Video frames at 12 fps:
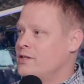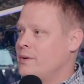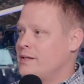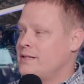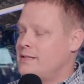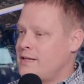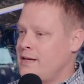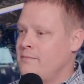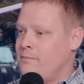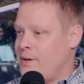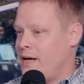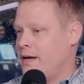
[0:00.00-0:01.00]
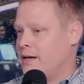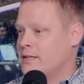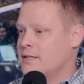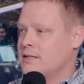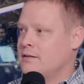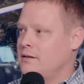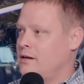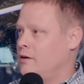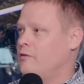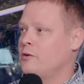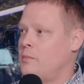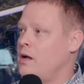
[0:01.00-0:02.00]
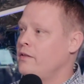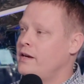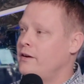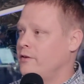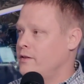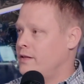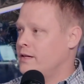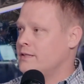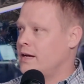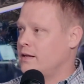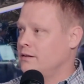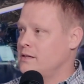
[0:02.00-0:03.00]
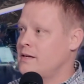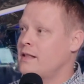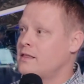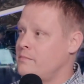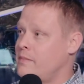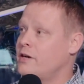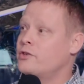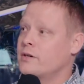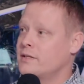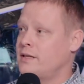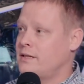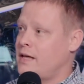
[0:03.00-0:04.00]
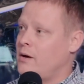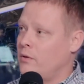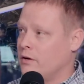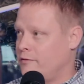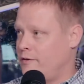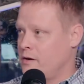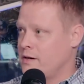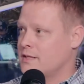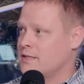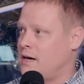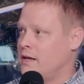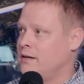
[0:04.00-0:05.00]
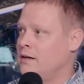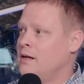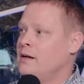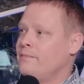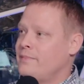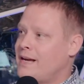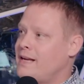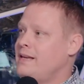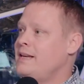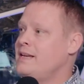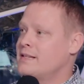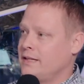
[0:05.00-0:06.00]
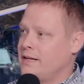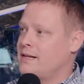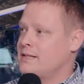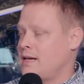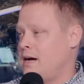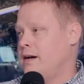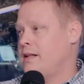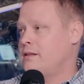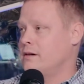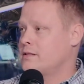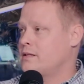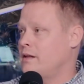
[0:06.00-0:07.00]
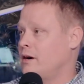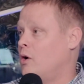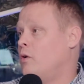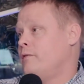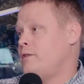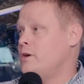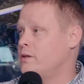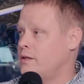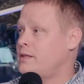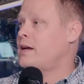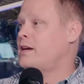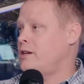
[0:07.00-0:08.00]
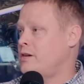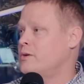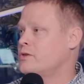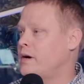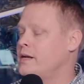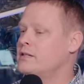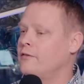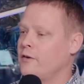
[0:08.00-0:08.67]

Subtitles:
So as a team picks, from all the different things they can look at, the metrics that they want to focus on, they can easily consolidate those to their own view they could use, right?